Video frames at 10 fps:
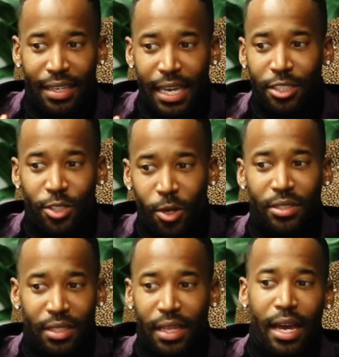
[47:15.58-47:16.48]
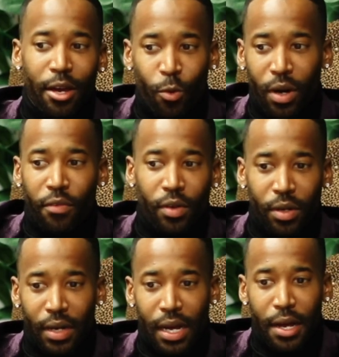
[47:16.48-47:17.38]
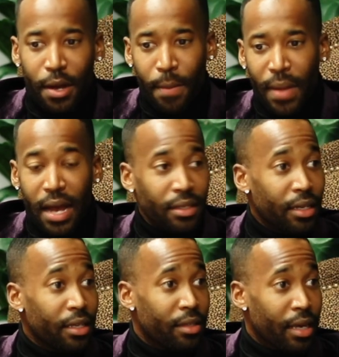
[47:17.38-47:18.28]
catch on to that whatever identity